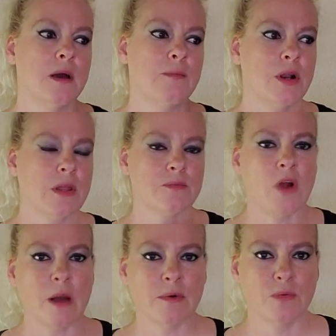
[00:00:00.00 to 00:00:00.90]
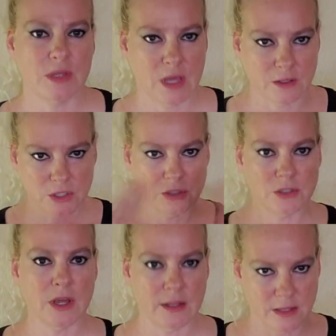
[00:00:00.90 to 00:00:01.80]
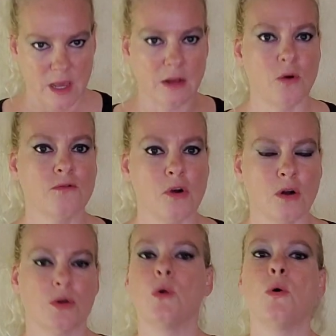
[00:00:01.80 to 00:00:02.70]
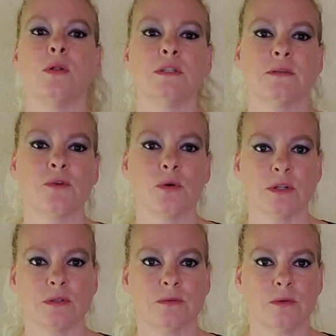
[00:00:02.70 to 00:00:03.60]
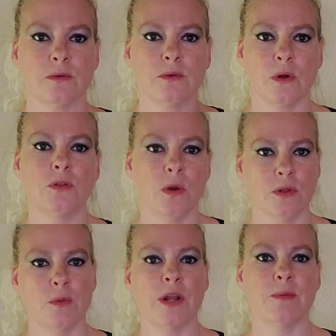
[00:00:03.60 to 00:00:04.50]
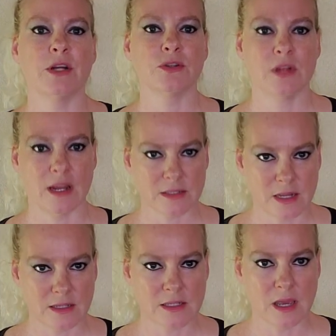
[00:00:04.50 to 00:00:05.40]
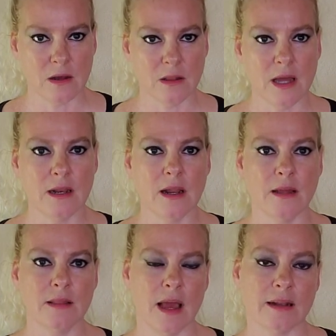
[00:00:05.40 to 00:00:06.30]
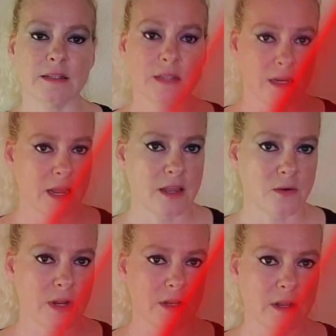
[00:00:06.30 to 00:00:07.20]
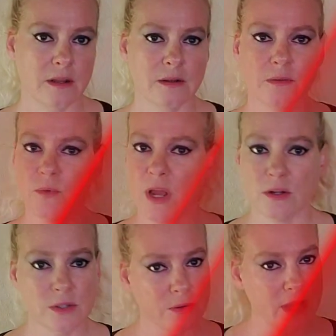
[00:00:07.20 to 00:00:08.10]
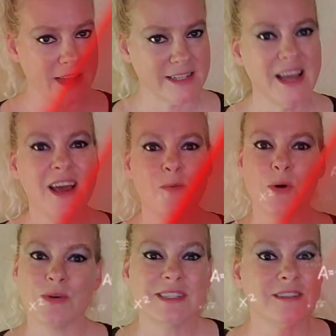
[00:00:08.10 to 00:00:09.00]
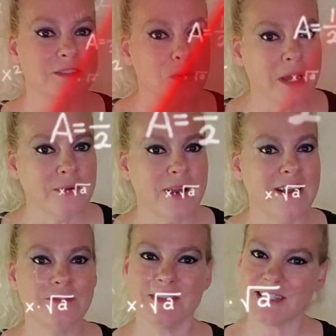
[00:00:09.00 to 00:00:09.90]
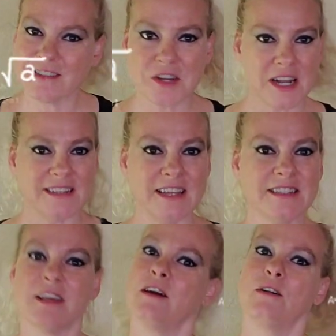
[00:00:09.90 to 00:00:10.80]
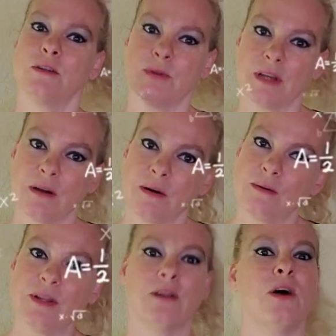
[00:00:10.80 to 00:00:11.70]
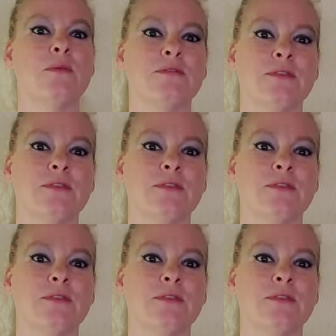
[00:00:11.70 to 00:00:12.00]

Part of the problem with that, that, that overall goal is, of course, the only way to measure that is on a scale, and, and that is not accurate. And we all know that, but we still do it, right? We still get on that scale and, oh, you know, I'm a